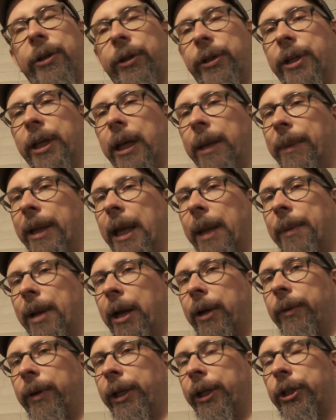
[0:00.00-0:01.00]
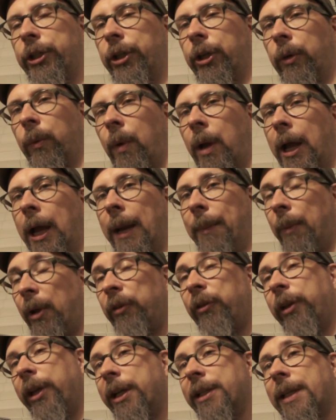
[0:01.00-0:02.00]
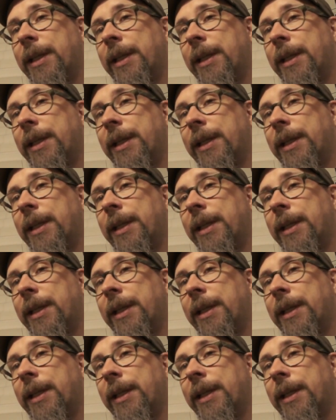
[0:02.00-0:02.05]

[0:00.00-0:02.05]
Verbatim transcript: interesting to me. I'm not really sure why, mostly